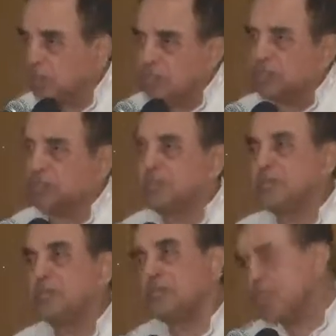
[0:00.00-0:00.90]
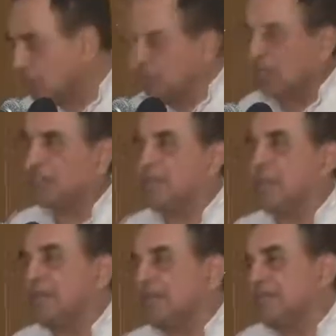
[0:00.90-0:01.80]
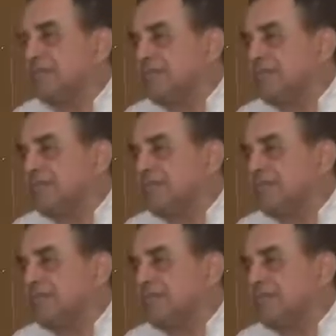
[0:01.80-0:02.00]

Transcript: those Muslims who don't want to live,